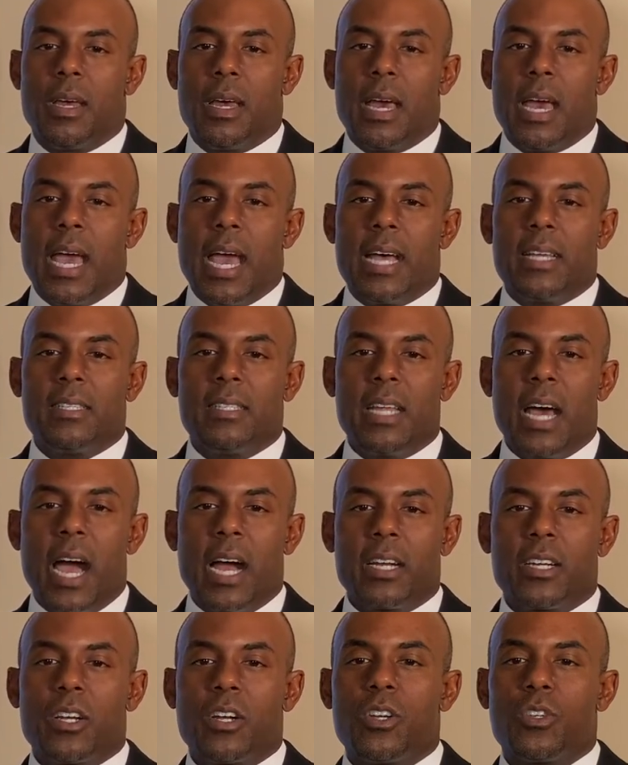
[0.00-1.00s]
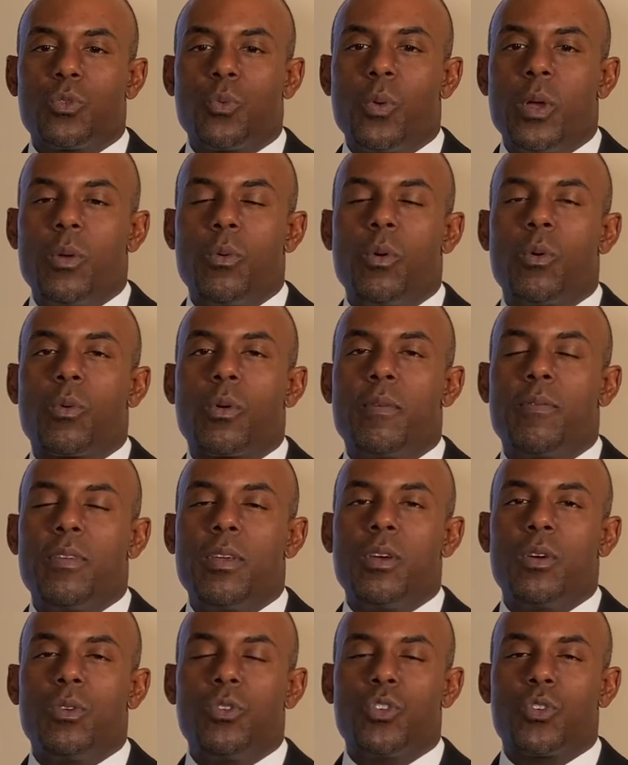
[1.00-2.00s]
As doctors, we will
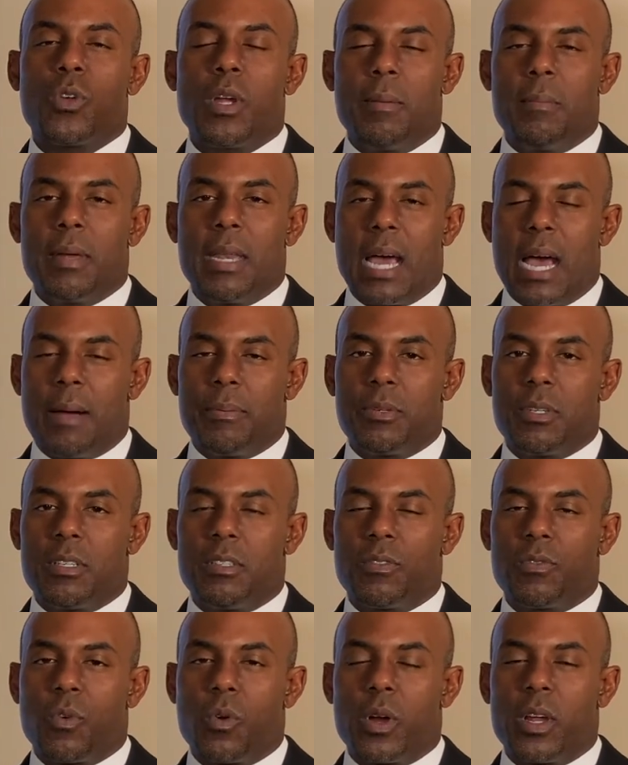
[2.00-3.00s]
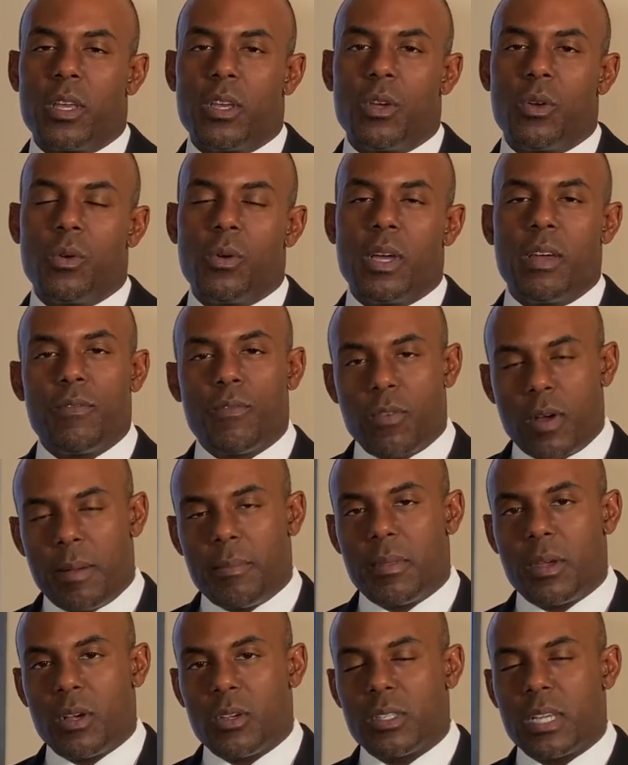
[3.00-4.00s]
review treatment options for you, and from
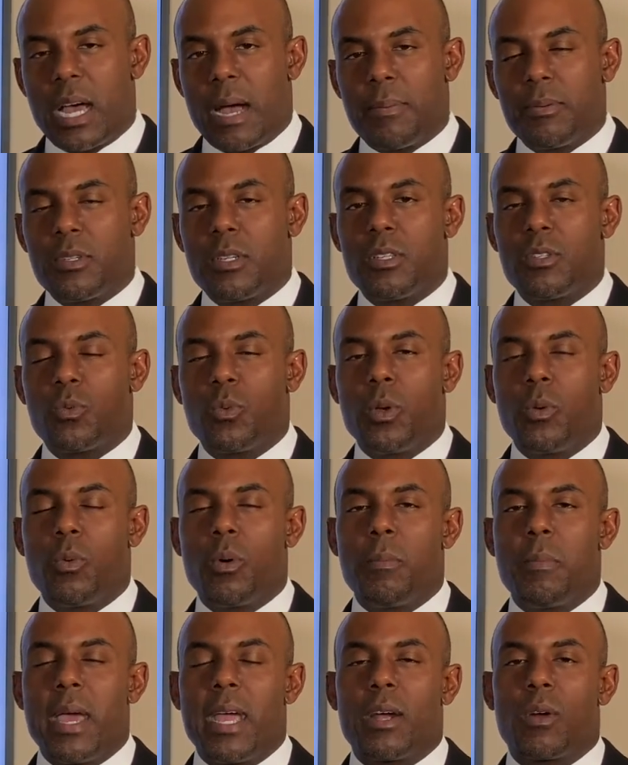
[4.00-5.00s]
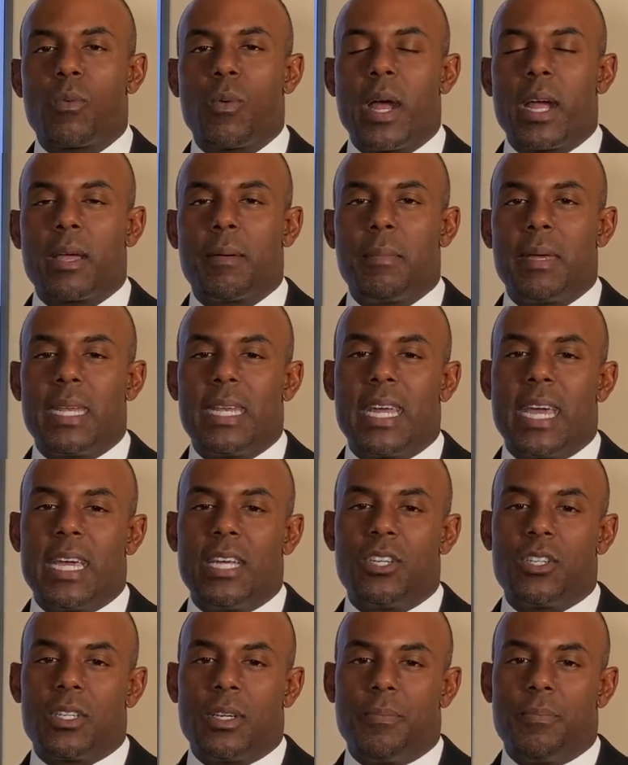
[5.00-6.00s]
those options, we will make a
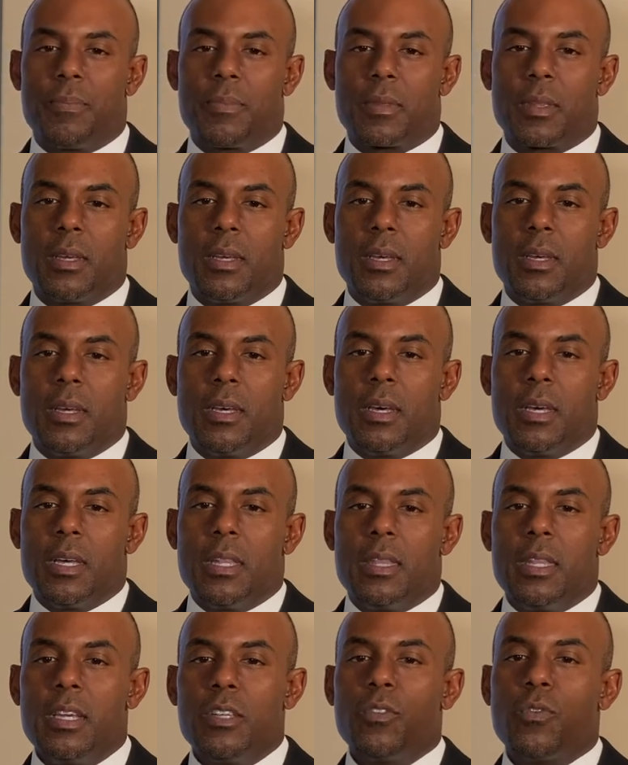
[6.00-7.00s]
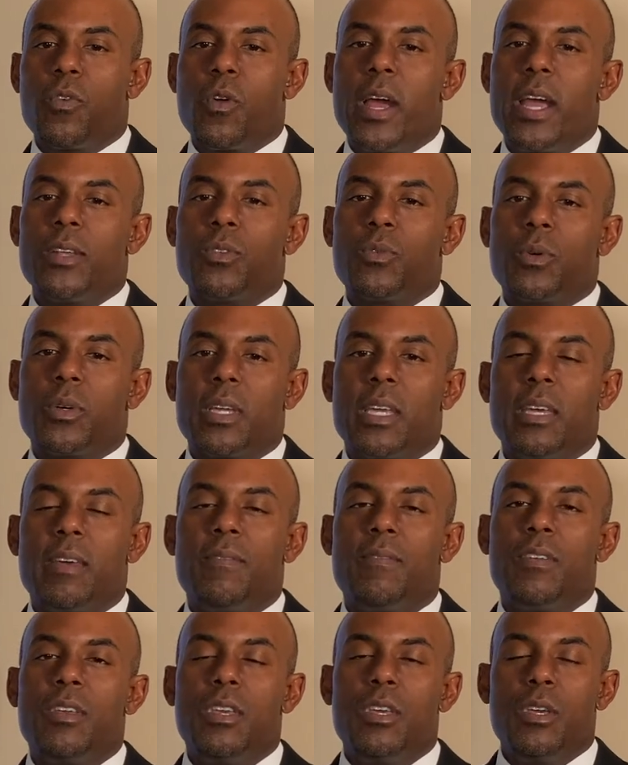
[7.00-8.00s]
recommendation. This phrase will
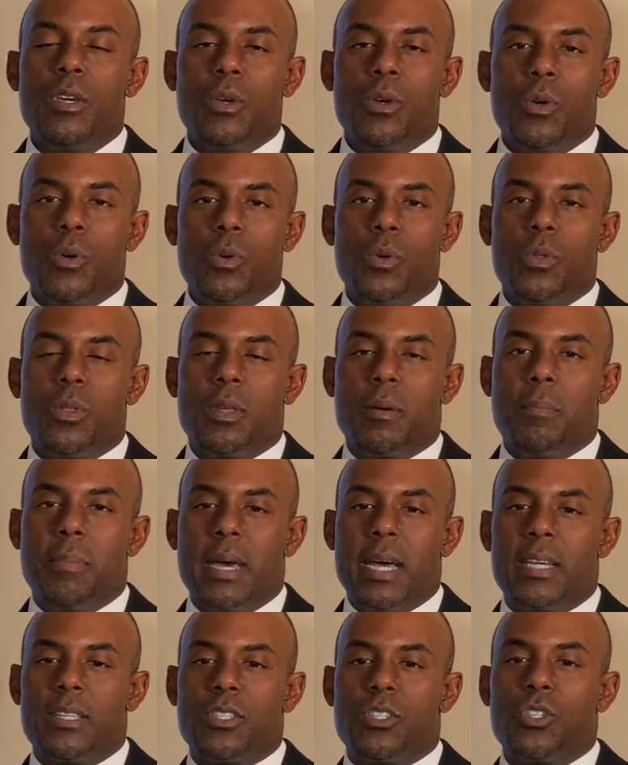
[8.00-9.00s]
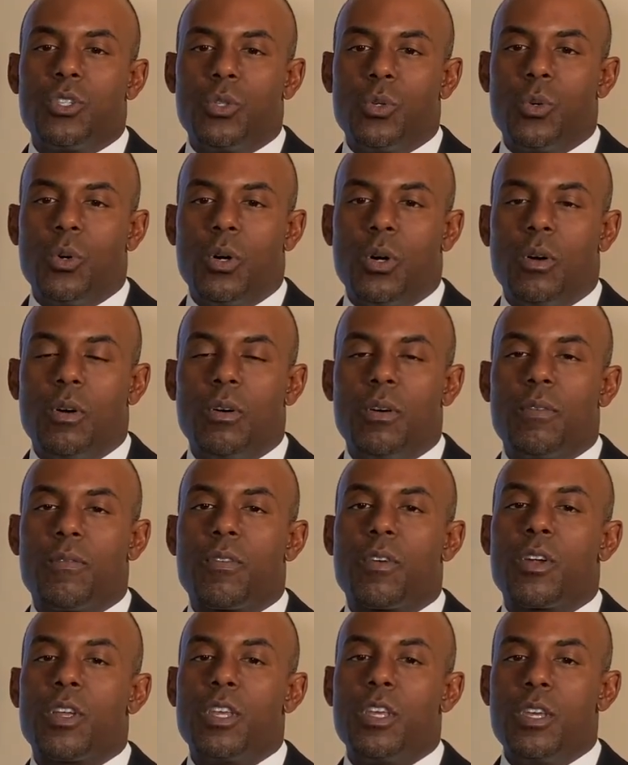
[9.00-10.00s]
give you the best tool
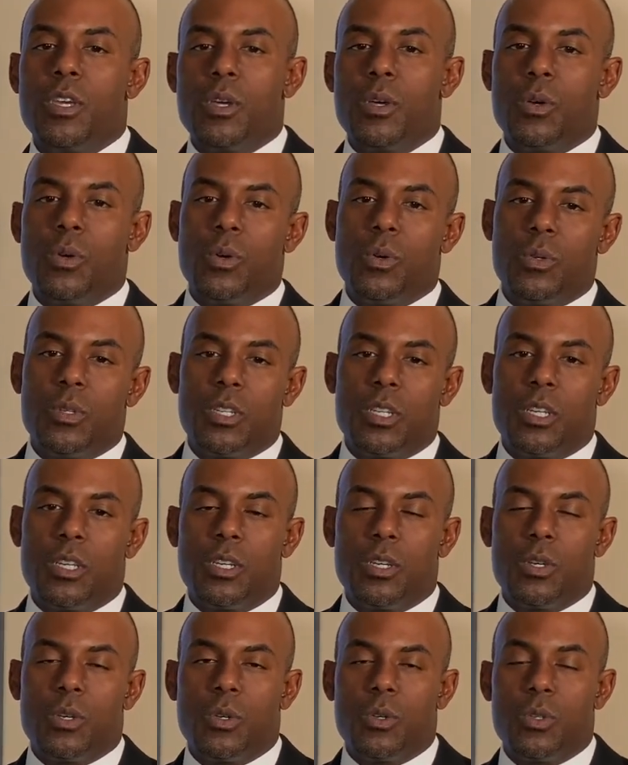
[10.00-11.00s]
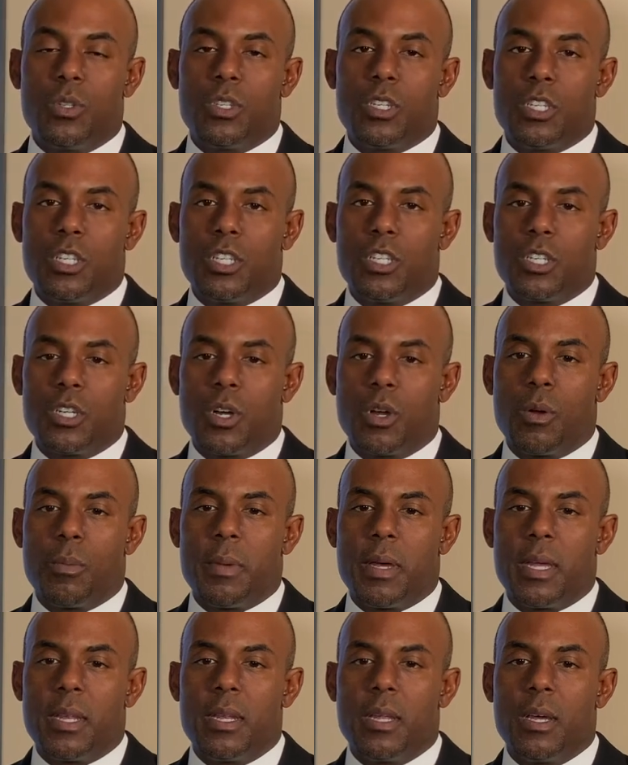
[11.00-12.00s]
for you to use to
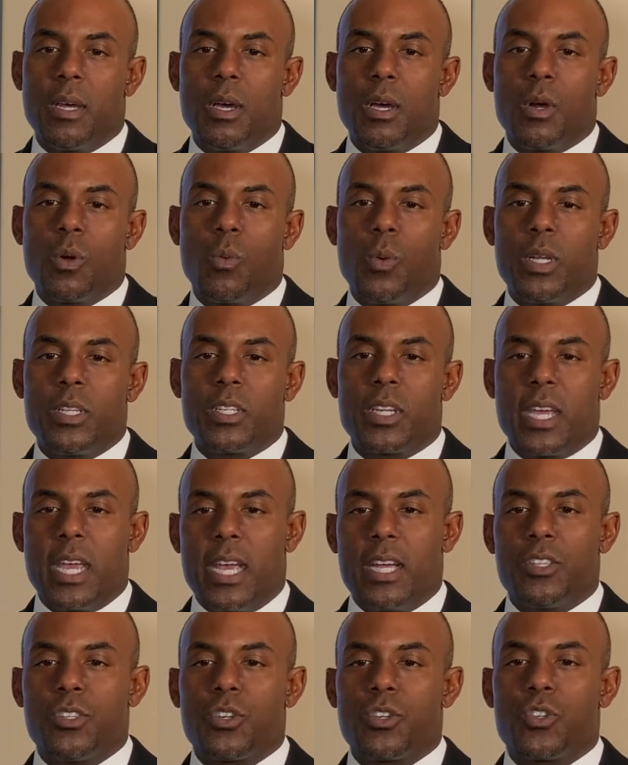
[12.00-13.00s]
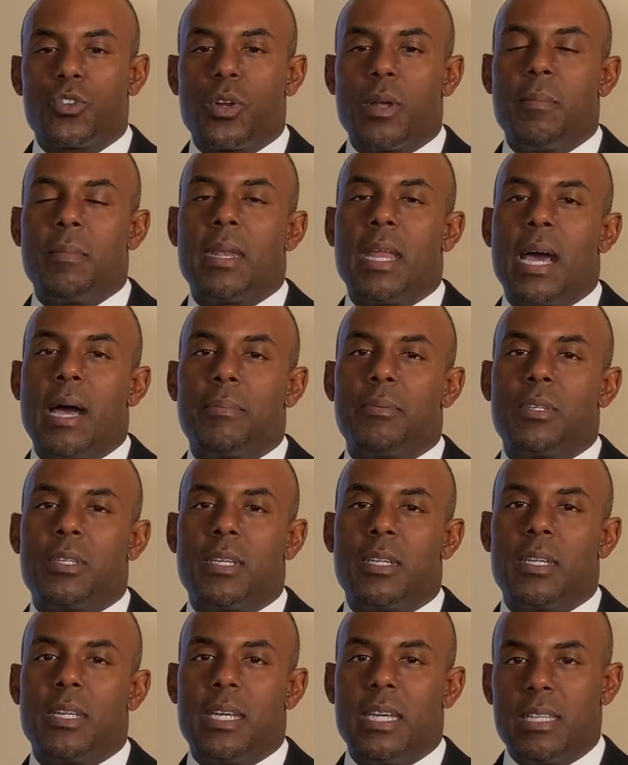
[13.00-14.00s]
determine which cancer treatment
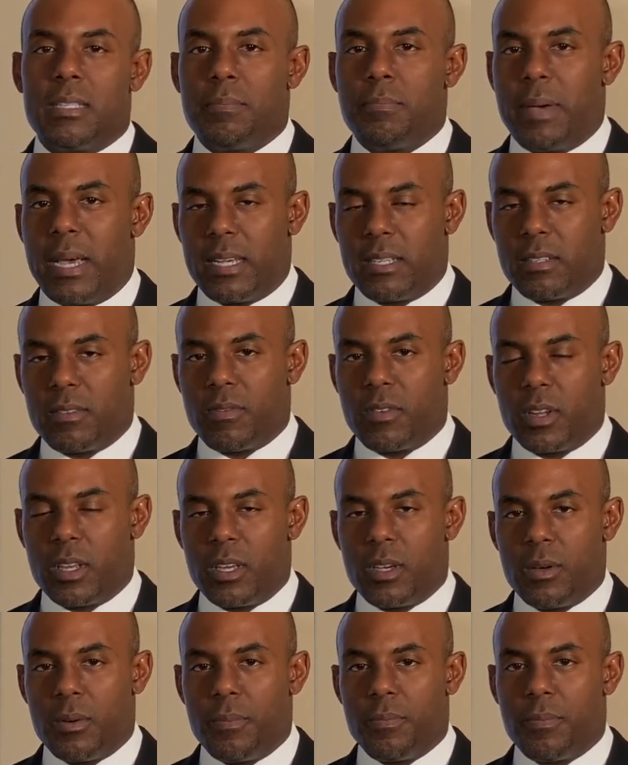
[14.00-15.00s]
option is best for you.